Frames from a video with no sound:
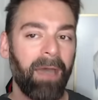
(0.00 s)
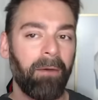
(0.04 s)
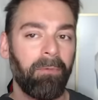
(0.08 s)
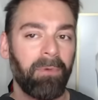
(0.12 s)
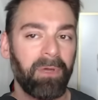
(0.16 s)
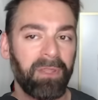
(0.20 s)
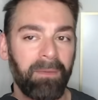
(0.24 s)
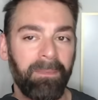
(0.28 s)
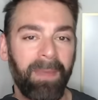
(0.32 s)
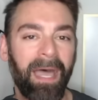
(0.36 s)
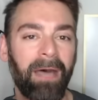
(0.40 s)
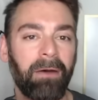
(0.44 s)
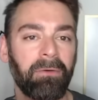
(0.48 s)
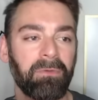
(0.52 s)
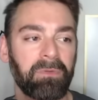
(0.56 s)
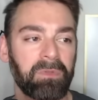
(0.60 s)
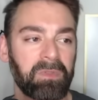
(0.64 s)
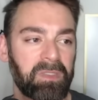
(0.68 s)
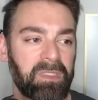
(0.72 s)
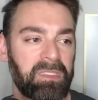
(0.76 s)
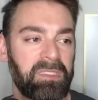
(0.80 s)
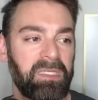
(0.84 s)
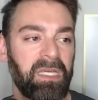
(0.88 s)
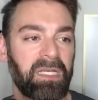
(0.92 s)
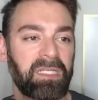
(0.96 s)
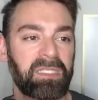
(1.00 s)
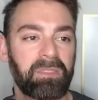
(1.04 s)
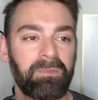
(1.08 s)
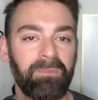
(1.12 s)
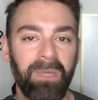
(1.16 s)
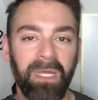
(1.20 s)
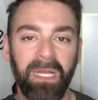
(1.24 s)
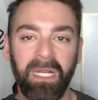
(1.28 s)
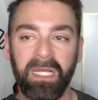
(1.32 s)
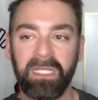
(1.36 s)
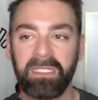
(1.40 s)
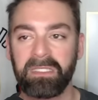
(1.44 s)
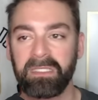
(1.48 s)
with about six
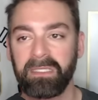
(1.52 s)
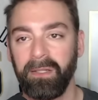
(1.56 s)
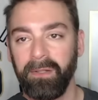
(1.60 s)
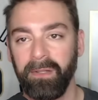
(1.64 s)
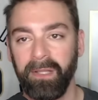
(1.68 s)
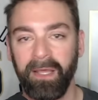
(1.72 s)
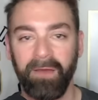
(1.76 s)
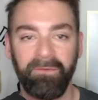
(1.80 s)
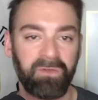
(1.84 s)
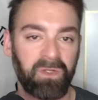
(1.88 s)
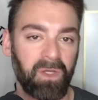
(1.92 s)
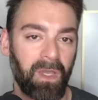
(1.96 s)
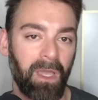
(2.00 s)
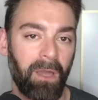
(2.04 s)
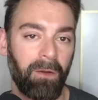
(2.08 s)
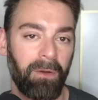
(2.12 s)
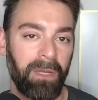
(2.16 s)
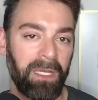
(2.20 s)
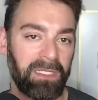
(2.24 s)
minutes left to go.